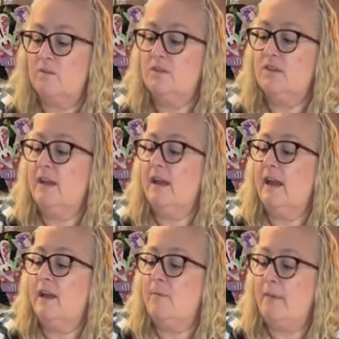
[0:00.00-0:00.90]
So I'm just going
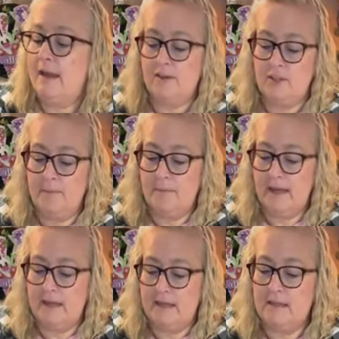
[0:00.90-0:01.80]
to kind of match up
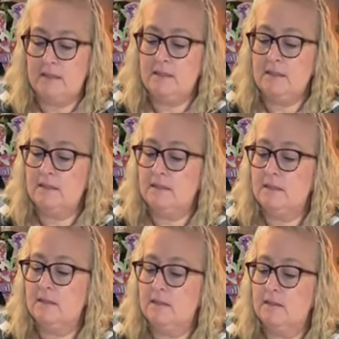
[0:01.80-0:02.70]
my ends.